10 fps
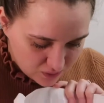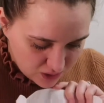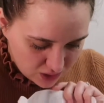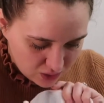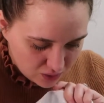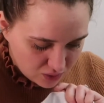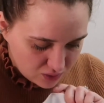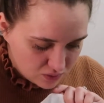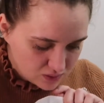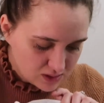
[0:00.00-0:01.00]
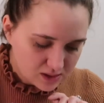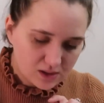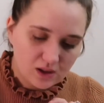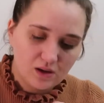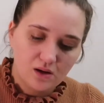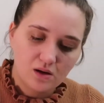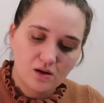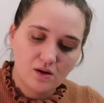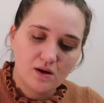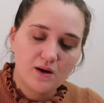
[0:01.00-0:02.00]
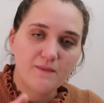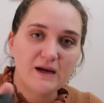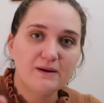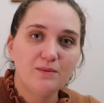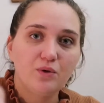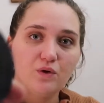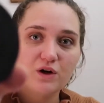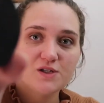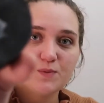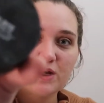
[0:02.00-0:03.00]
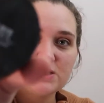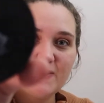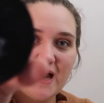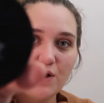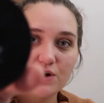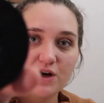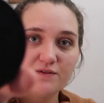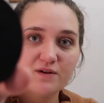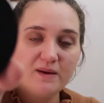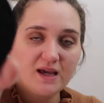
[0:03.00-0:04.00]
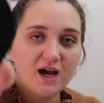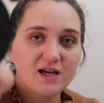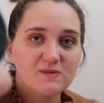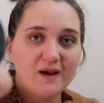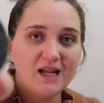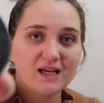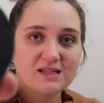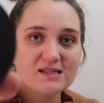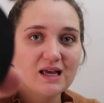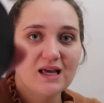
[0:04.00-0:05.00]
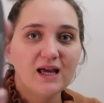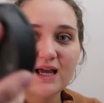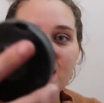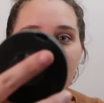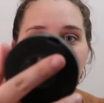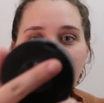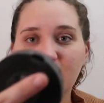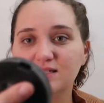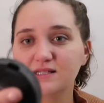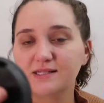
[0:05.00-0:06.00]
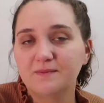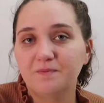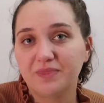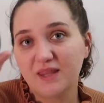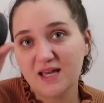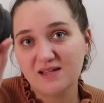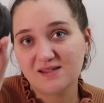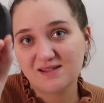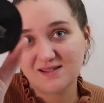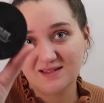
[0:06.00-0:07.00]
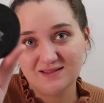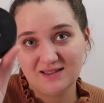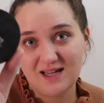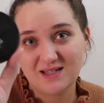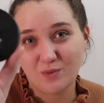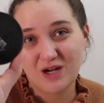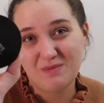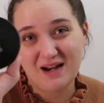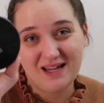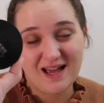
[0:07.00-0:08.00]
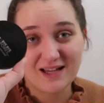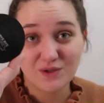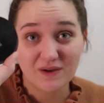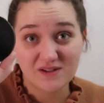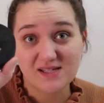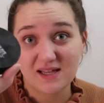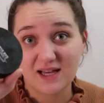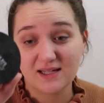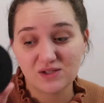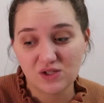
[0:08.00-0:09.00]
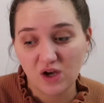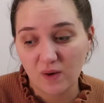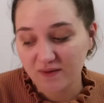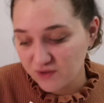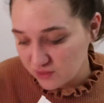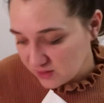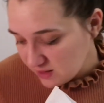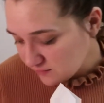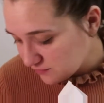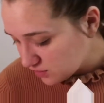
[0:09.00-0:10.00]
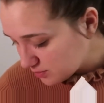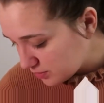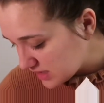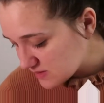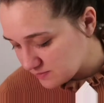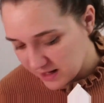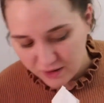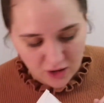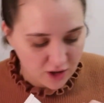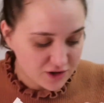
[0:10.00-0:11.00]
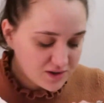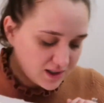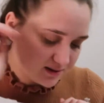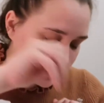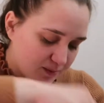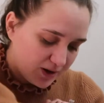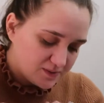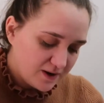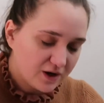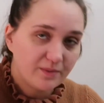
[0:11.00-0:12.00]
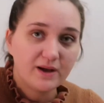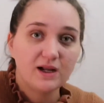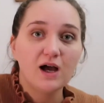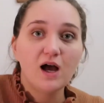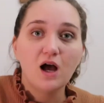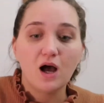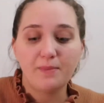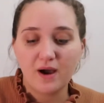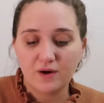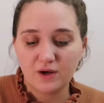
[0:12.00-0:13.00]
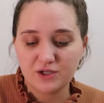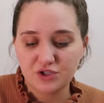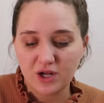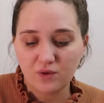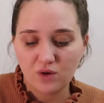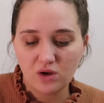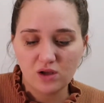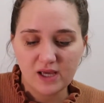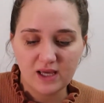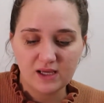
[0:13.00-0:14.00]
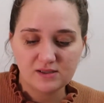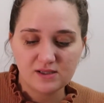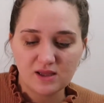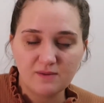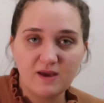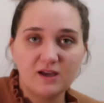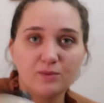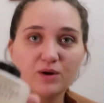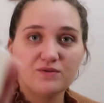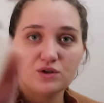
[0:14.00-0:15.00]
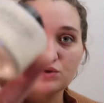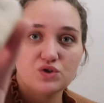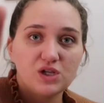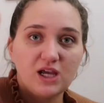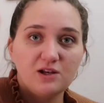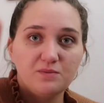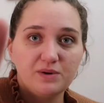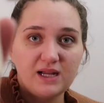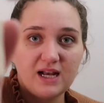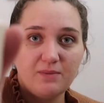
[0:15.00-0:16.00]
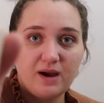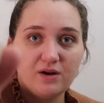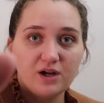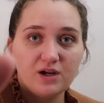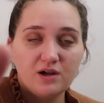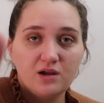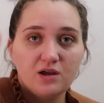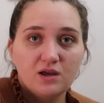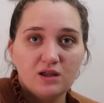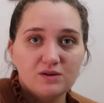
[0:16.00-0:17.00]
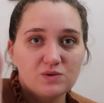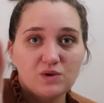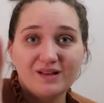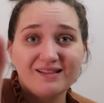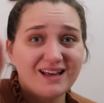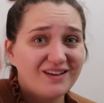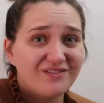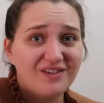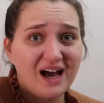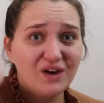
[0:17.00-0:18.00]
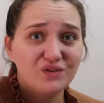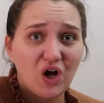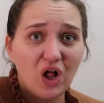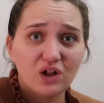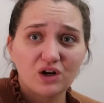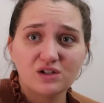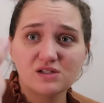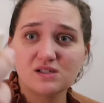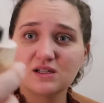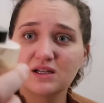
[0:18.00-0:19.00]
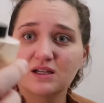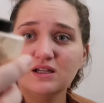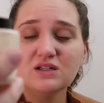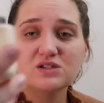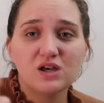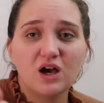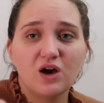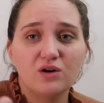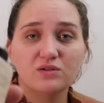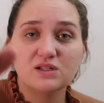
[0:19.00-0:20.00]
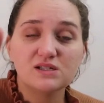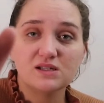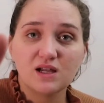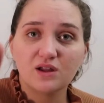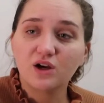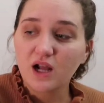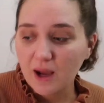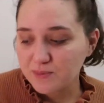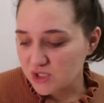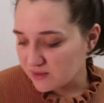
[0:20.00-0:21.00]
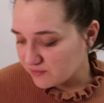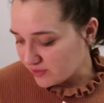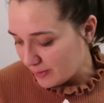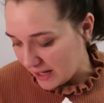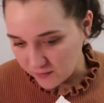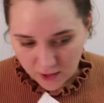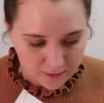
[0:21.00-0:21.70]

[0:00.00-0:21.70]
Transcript: use Bye Bye Pores pressed powder from IT Cosmetics, and this is a pretty penny. I do have to say that. So if you're looking for a pressed powder, or not a pressed powder, but a powder in general, is the Makeup Revolution banana powder. This was only like $5. So this is another good option for powder.